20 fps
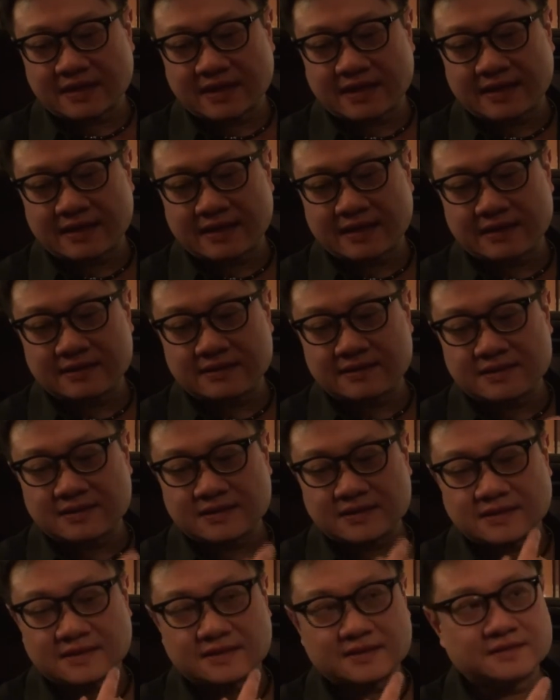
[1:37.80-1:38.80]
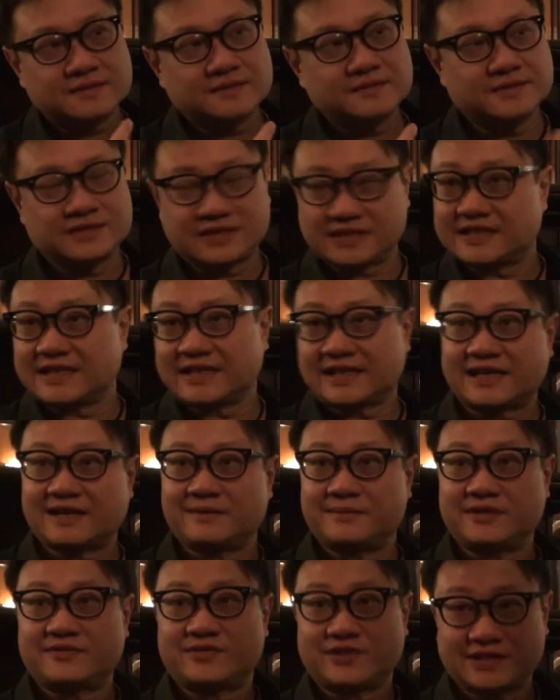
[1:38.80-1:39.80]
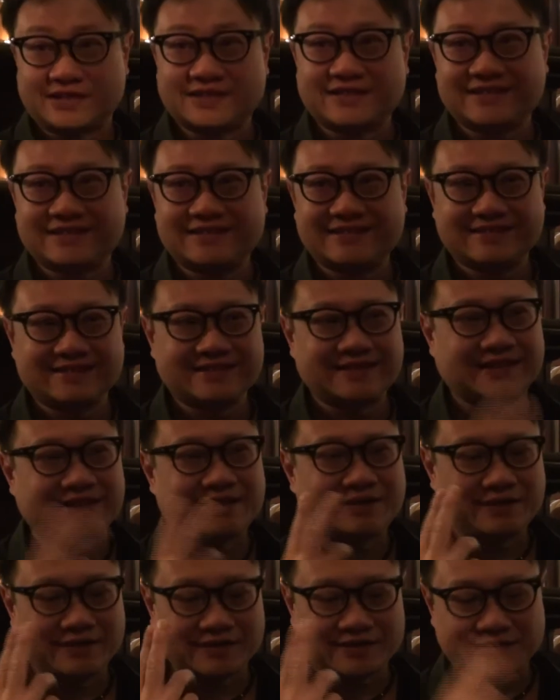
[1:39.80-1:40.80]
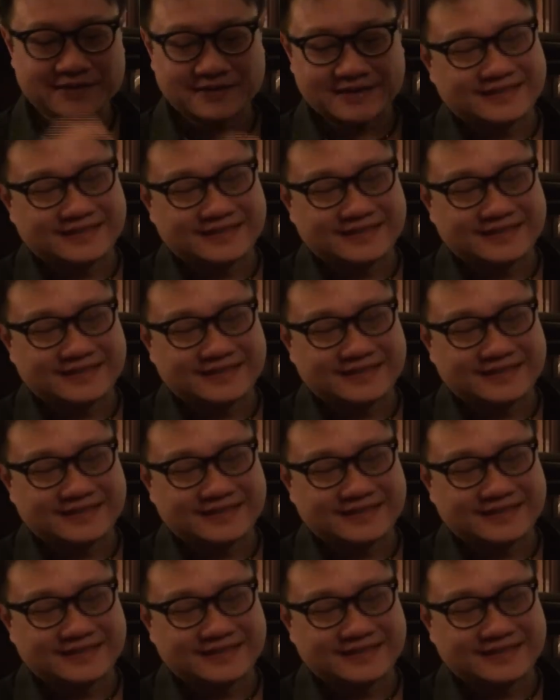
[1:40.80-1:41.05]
And we'll just let it come in first. You can do that.